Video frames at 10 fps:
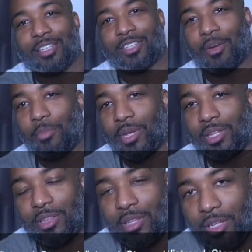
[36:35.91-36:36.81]
It's
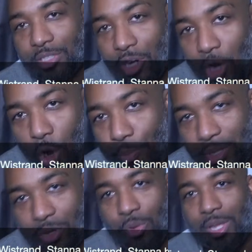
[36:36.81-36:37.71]
gonna
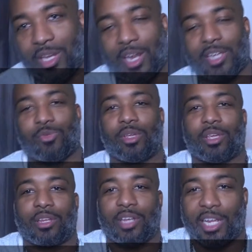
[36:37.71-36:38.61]
open the week. Next
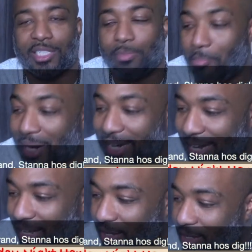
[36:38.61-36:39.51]

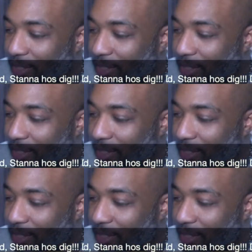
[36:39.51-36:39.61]
Monday.